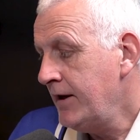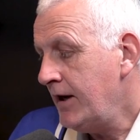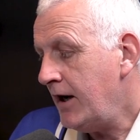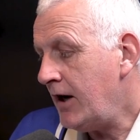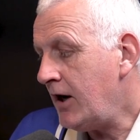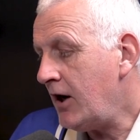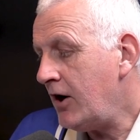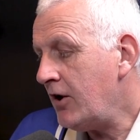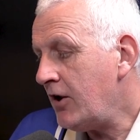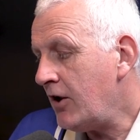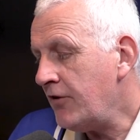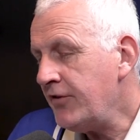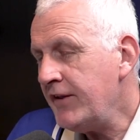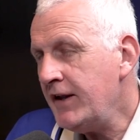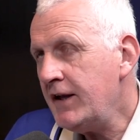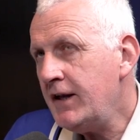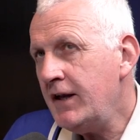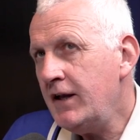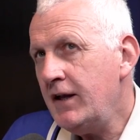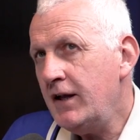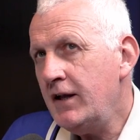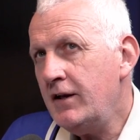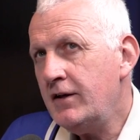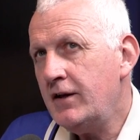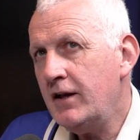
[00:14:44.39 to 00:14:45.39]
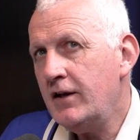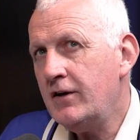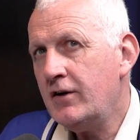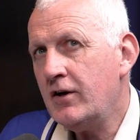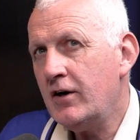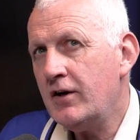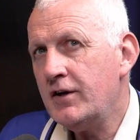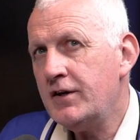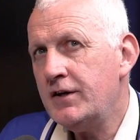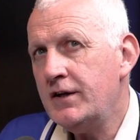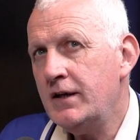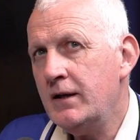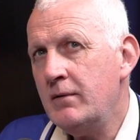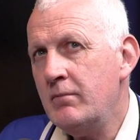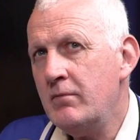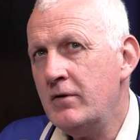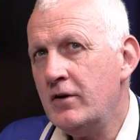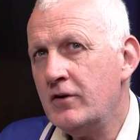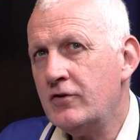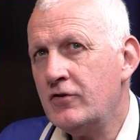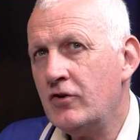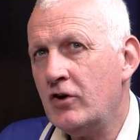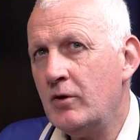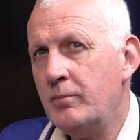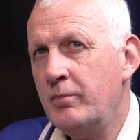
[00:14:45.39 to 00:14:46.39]
I think he's got a
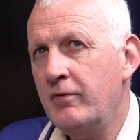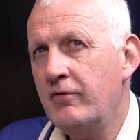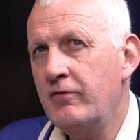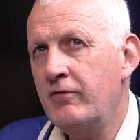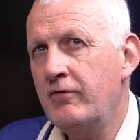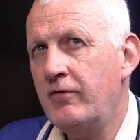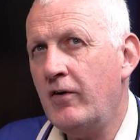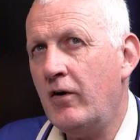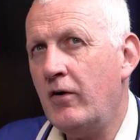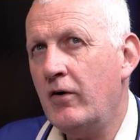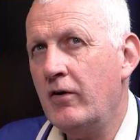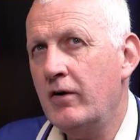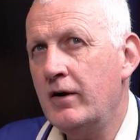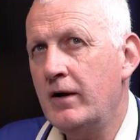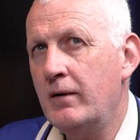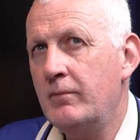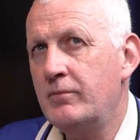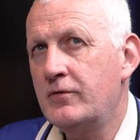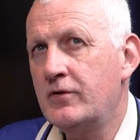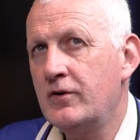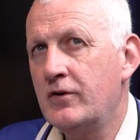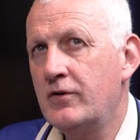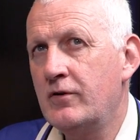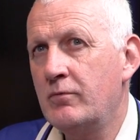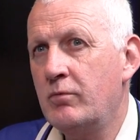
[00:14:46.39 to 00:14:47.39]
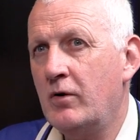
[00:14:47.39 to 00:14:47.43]
similar type of vibe to